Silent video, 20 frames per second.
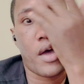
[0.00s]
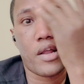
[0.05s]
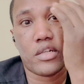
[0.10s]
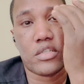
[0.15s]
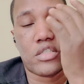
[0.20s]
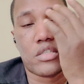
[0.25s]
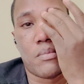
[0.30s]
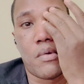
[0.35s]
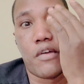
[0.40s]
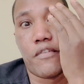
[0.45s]
this
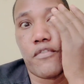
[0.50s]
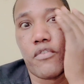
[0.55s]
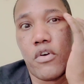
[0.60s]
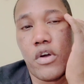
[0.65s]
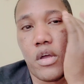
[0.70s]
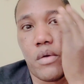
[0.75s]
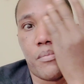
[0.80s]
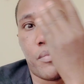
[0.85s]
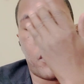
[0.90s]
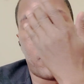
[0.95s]
to my
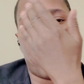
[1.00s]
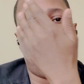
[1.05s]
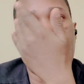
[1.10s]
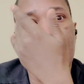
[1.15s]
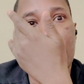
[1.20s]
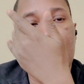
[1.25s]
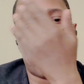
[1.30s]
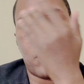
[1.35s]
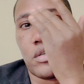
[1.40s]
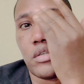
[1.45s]
forehead, but
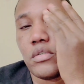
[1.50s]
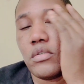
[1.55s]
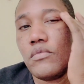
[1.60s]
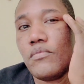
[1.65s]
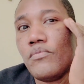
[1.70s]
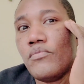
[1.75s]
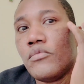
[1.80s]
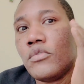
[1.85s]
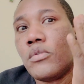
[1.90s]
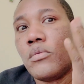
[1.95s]
like the
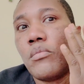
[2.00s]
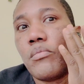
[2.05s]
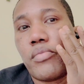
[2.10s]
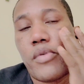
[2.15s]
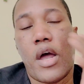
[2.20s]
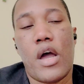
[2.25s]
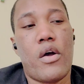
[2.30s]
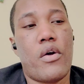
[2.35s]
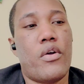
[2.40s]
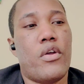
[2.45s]

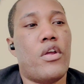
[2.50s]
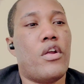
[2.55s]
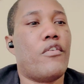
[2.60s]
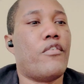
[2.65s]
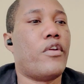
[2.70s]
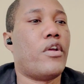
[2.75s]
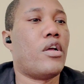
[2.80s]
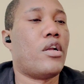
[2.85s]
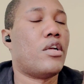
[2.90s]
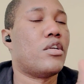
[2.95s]
brow
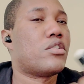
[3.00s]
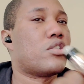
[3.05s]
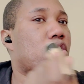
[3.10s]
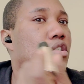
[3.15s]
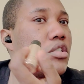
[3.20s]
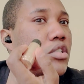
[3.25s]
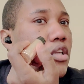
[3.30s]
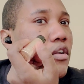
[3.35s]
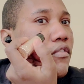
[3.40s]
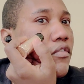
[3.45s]
area. Let's
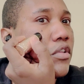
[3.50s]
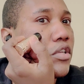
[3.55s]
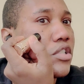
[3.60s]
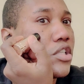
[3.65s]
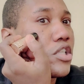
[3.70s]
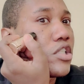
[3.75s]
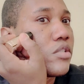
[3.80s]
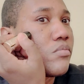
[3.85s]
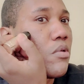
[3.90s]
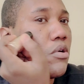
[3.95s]
just get this.
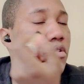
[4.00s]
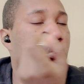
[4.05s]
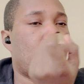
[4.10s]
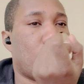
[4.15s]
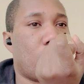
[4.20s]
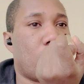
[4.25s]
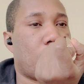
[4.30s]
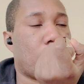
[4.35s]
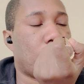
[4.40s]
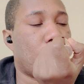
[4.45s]
It smells
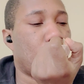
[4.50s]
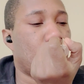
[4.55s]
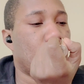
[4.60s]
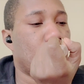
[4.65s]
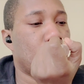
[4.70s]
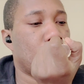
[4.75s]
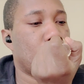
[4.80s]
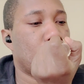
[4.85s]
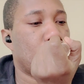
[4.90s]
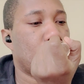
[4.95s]
so good.
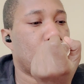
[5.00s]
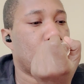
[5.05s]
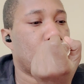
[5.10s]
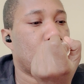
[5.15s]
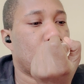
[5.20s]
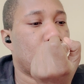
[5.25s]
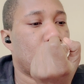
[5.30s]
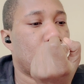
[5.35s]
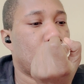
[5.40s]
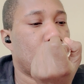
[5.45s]

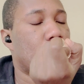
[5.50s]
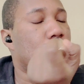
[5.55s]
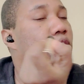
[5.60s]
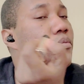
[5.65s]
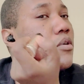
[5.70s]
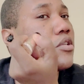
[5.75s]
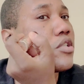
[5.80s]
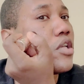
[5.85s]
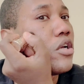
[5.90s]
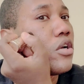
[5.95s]
It
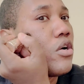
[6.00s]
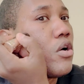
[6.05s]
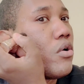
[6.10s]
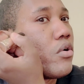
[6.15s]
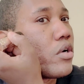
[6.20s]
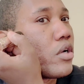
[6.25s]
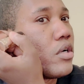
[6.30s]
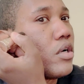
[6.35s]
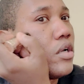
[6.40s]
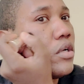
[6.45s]
smells like
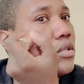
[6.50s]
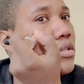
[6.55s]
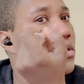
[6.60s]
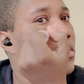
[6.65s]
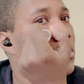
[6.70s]
coconut.